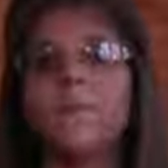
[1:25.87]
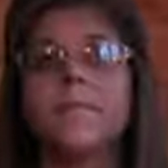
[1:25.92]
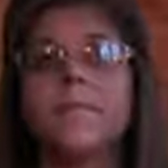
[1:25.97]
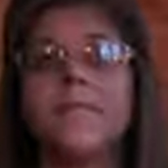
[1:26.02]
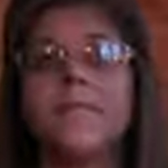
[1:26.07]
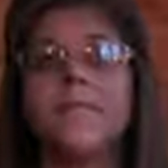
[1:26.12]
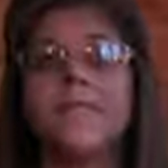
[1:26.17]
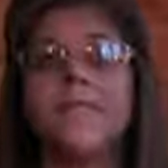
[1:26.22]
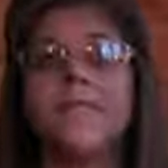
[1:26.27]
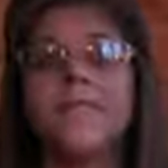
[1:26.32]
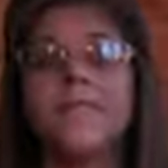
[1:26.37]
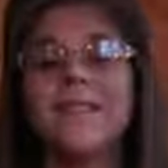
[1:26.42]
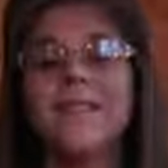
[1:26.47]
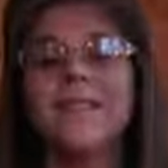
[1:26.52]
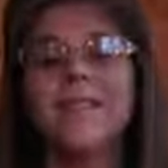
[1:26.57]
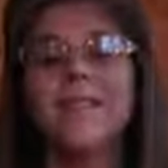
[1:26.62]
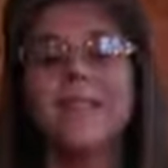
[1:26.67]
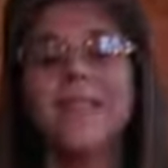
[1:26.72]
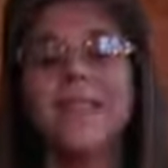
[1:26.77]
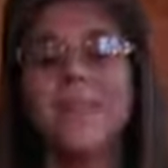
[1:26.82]
in an
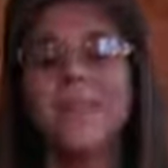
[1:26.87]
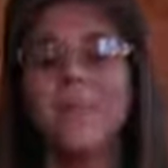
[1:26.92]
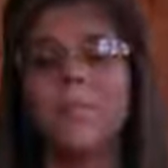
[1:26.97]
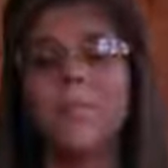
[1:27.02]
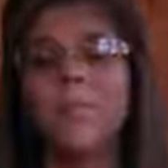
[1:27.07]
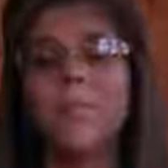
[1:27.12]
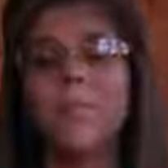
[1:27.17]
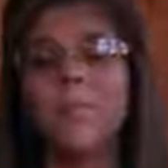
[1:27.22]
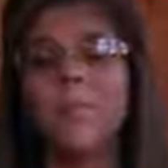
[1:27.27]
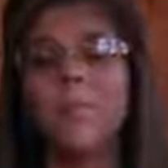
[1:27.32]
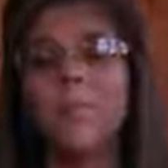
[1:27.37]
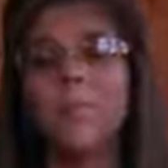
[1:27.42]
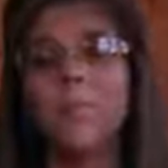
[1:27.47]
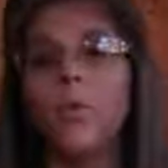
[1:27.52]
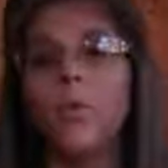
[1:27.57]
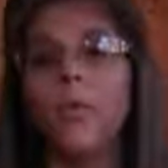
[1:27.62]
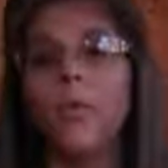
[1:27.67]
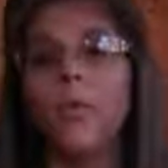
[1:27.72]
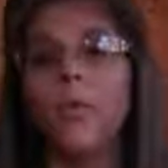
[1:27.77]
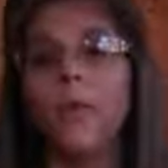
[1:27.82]
inescapable
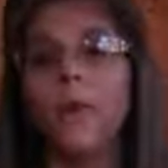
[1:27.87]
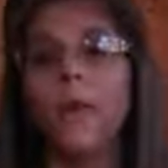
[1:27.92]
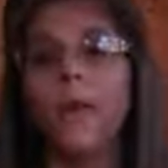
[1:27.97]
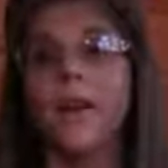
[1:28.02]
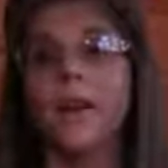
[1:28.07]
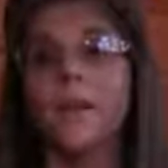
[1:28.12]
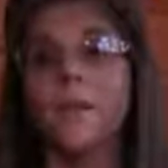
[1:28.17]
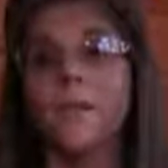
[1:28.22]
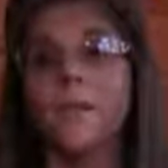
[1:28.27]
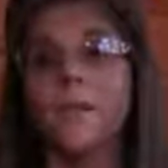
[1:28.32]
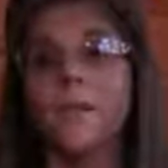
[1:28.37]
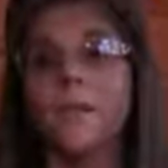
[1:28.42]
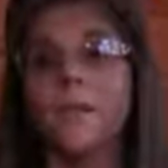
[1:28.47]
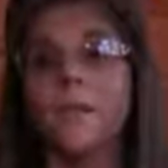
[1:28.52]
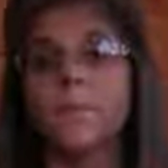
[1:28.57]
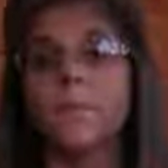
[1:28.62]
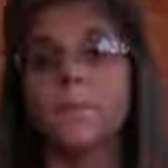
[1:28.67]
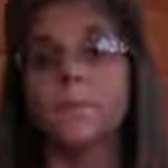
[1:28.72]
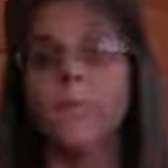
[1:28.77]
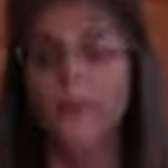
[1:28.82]
pool of fire.
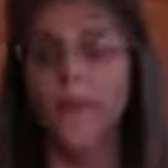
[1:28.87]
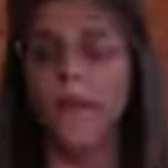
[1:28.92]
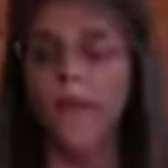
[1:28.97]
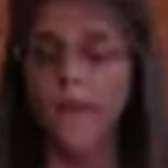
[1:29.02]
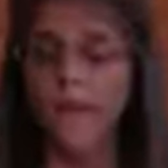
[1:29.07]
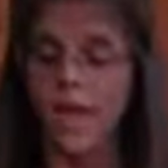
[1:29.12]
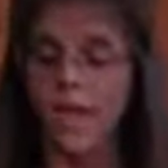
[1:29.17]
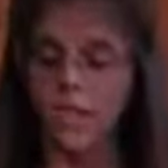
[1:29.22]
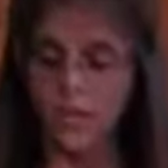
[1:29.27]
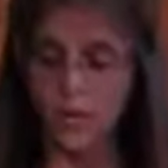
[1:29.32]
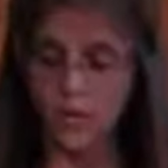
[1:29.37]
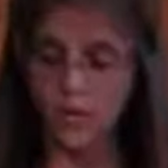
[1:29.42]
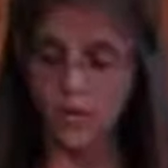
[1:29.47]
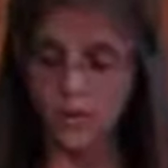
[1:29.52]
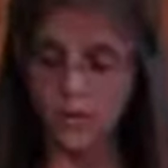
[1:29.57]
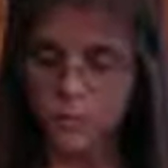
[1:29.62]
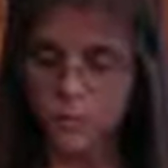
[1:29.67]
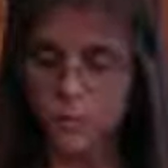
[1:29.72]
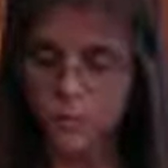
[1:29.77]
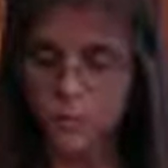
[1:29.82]
And the Holy
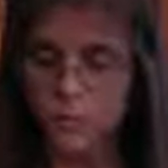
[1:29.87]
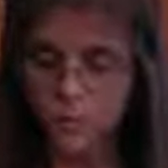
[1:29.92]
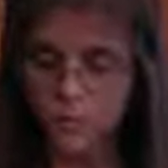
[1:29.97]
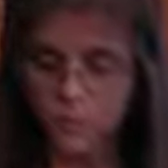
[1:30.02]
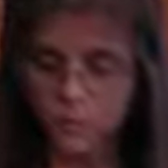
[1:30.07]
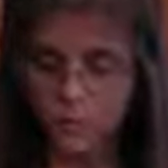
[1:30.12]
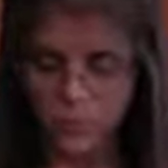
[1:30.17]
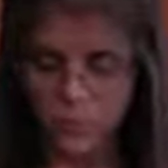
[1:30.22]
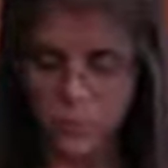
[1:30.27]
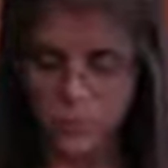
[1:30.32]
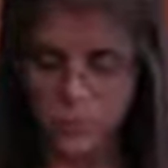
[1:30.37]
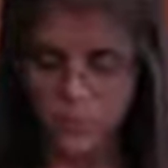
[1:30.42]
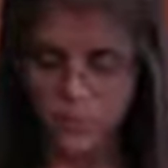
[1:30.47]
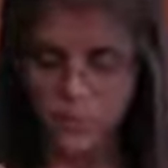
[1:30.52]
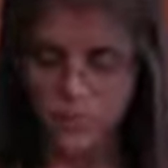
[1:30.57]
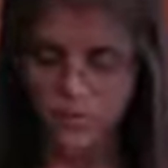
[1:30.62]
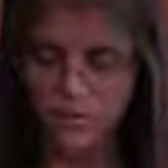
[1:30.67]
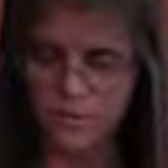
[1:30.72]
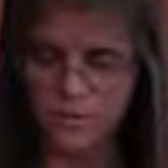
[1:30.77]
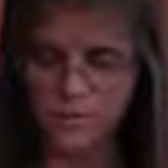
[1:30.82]
Spirit kept
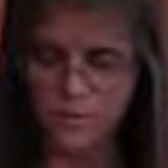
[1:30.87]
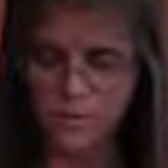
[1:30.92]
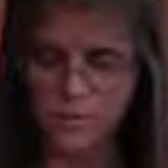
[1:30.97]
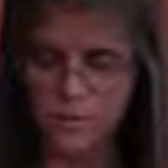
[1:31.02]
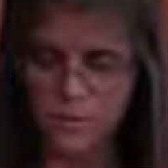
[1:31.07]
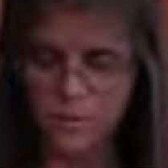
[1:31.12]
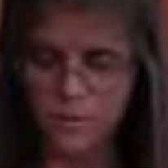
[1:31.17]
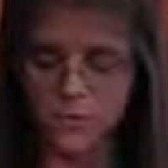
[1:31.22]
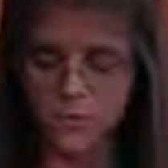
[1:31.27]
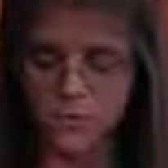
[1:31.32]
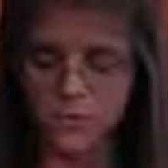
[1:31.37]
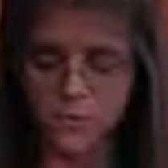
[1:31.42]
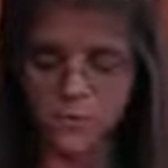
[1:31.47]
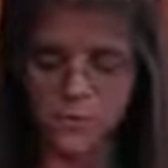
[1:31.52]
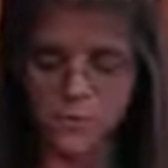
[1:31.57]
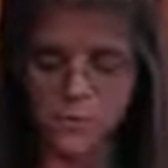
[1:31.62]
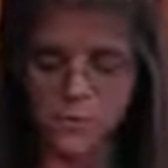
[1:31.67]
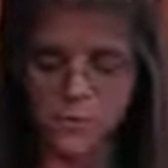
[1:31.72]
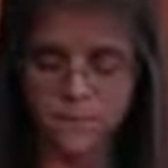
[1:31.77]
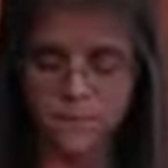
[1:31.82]
impressing this scripture
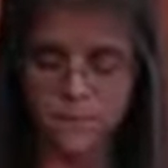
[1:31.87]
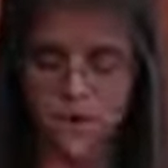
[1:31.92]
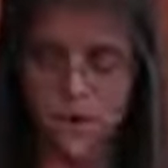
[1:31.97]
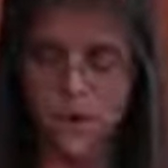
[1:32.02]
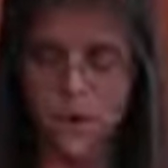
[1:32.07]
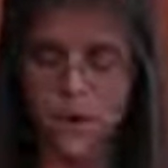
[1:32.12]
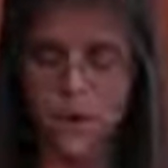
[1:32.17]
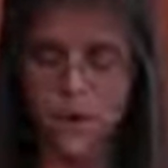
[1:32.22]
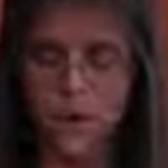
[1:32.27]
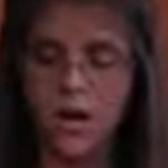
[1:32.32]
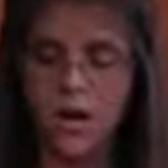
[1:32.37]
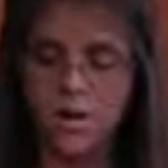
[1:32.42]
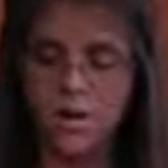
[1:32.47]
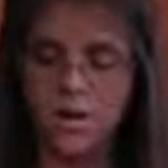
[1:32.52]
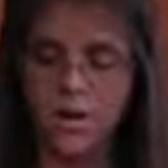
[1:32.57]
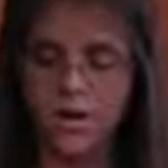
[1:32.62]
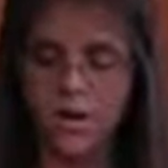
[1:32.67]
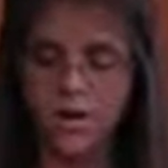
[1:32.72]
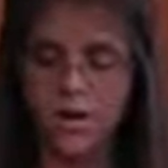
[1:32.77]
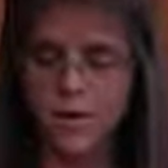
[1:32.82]
on
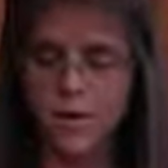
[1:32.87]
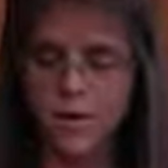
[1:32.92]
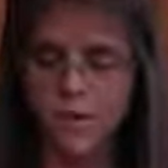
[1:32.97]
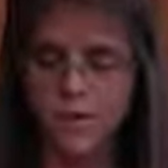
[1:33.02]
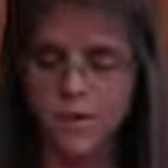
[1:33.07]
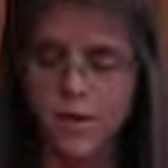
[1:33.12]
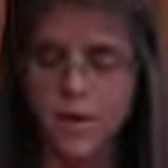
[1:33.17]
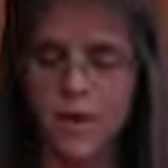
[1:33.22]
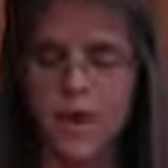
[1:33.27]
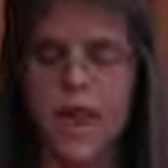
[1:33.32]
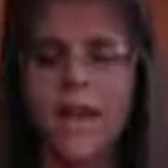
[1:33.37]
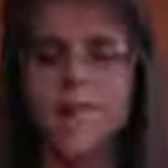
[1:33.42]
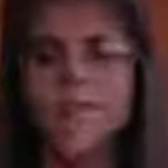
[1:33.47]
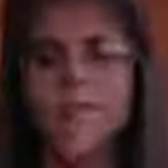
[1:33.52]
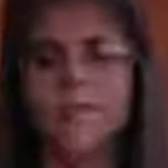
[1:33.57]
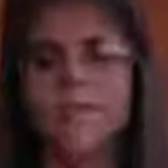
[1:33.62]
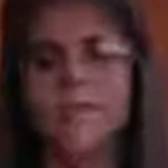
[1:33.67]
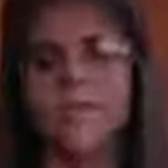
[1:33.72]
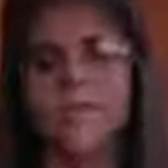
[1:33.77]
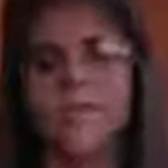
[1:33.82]
my heart and
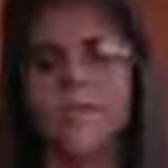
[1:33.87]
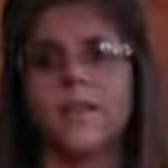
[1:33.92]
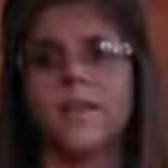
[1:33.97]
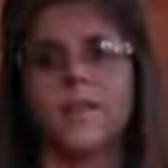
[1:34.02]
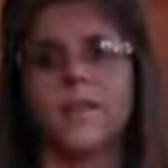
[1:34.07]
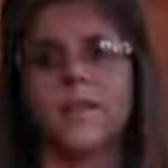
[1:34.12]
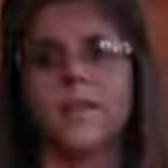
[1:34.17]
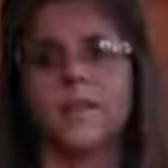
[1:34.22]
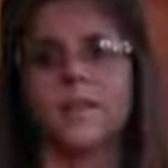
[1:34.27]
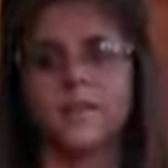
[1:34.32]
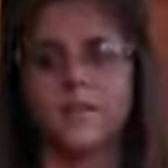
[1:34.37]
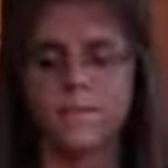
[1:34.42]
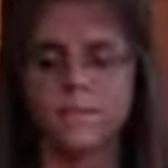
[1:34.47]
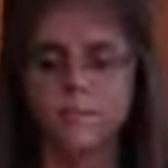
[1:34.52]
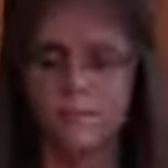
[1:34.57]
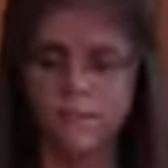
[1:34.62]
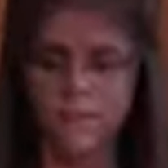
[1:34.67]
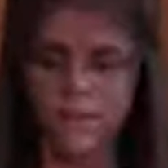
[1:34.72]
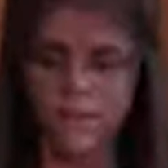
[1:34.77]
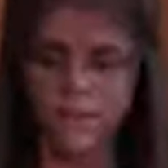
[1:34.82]
emphasizing
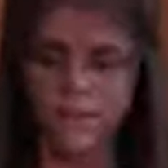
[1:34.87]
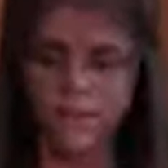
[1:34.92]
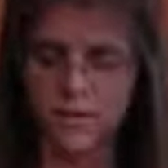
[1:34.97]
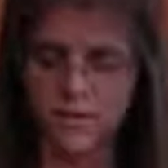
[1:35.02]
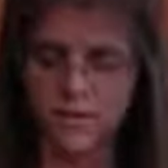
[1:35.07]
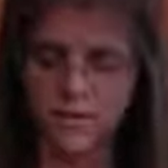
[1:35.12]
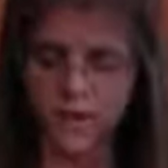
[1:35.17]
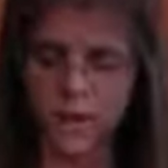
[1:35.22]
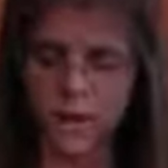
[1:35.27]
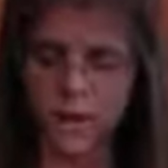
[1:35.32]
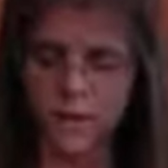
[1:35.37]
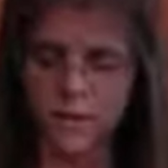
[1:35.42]
this.